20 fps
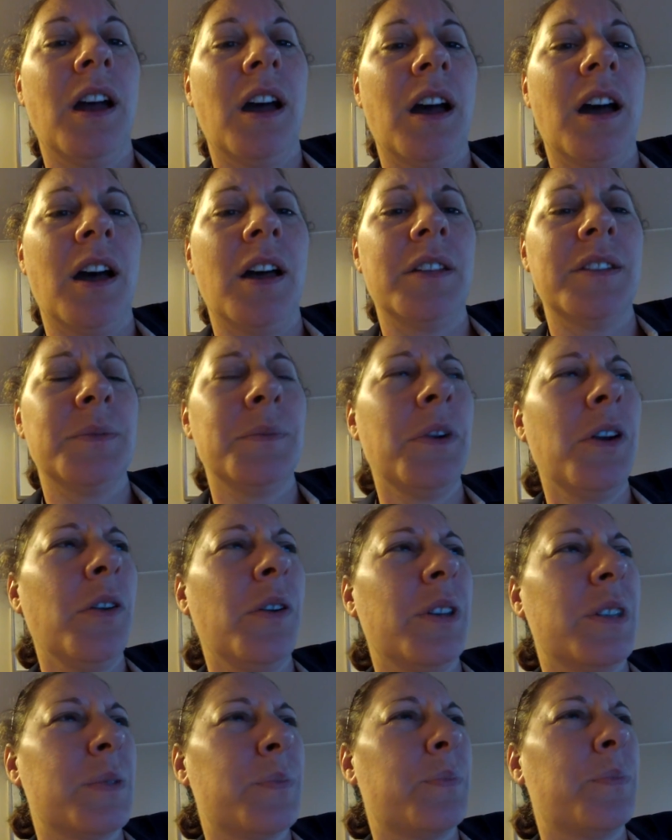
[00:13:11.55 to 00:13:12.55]
Tomorrow
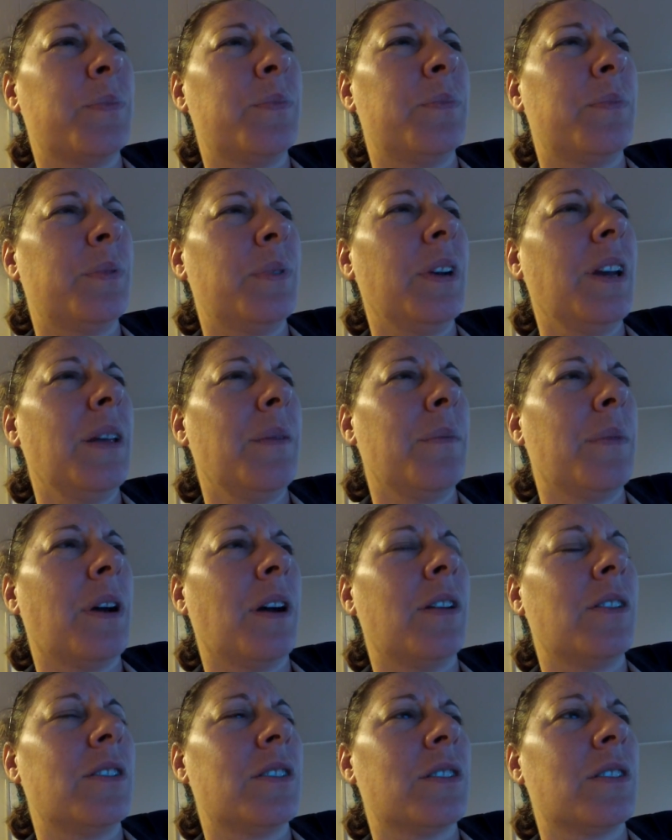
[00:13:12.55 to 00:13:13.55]
is pretty
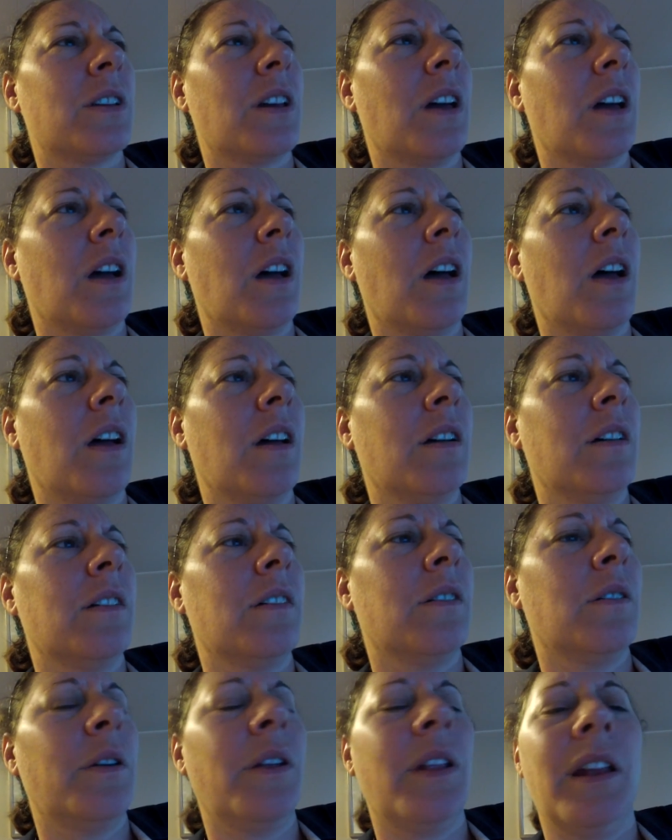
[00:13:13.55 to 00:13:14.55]
much
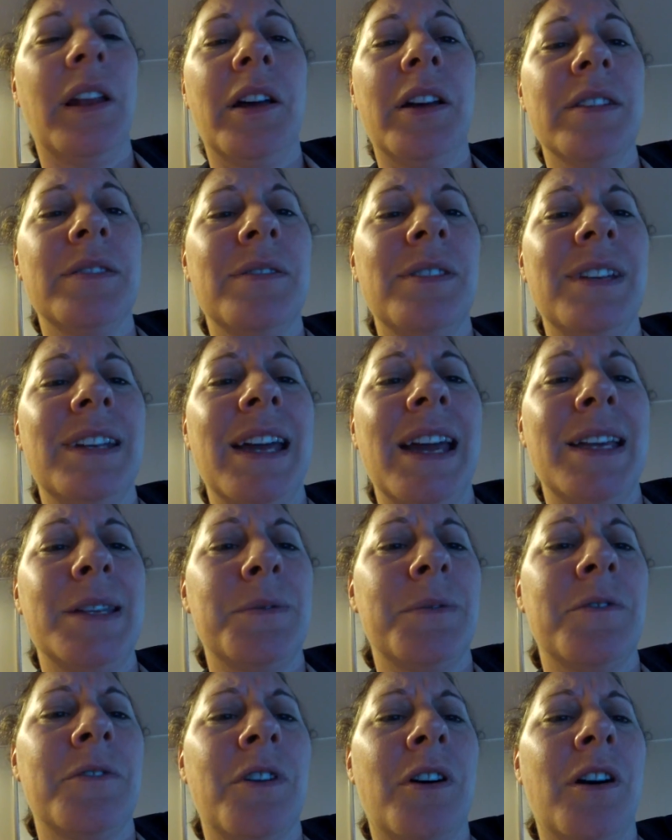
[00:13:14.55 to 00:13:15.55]
one of the last few days
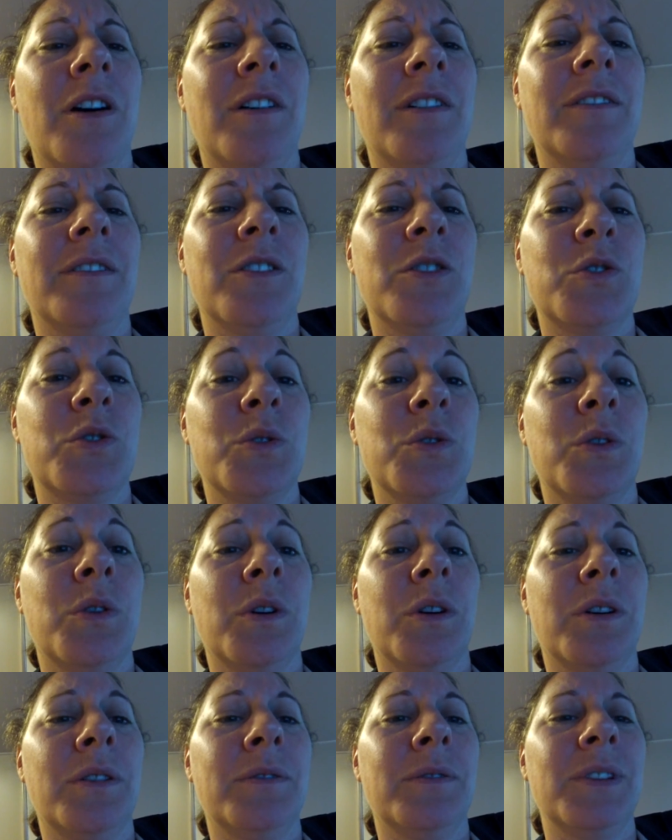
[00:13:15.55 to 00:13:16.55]
we've got
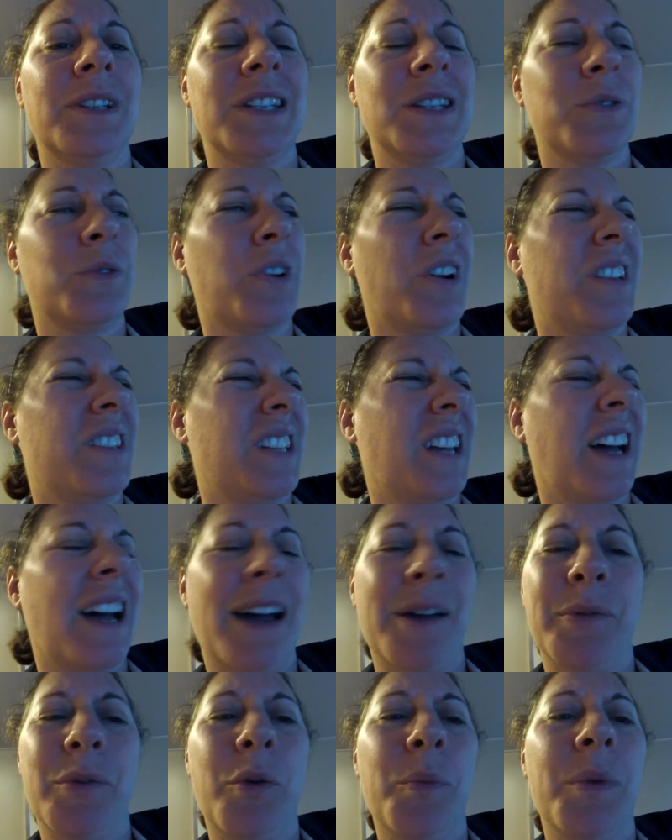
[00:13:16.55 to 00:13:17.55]
ashore, which is quite
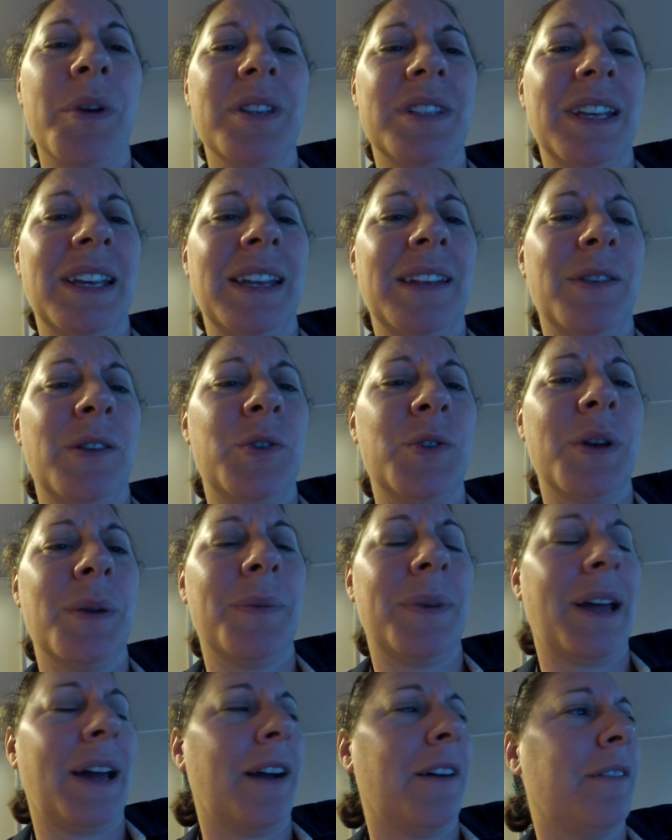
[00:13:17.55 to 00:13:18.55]
sad. We're almost at the end of the trip
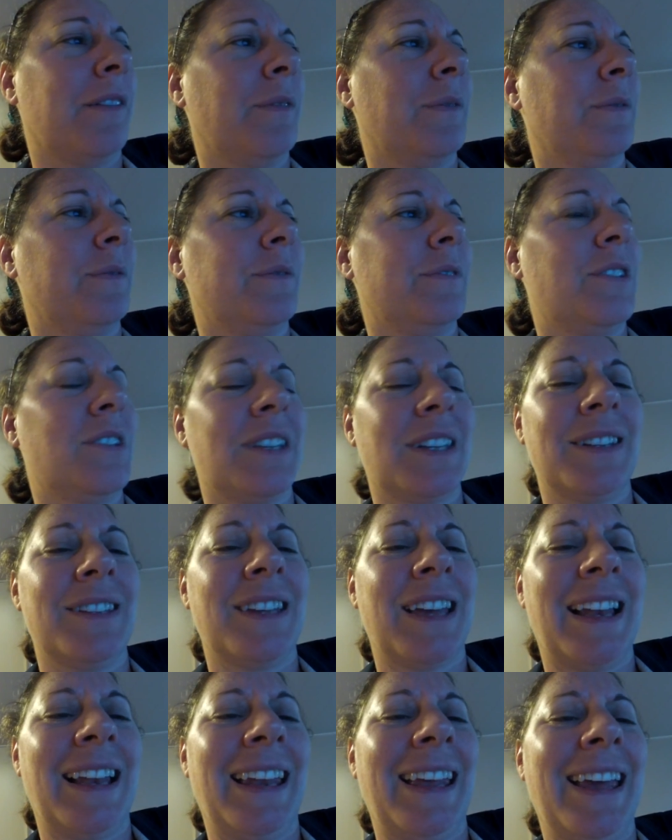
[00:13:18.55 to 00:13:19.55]
now, just
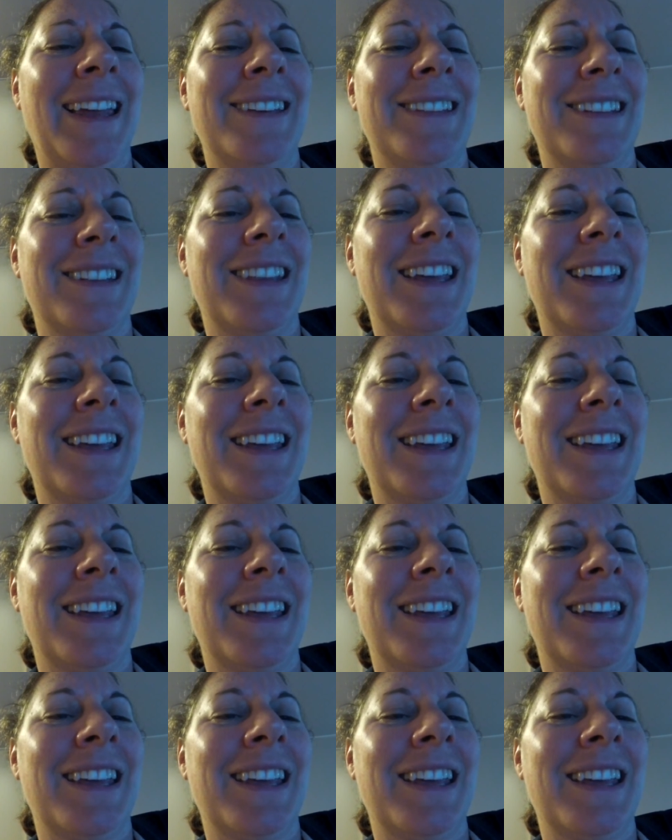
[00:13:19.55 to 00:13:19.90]
settling into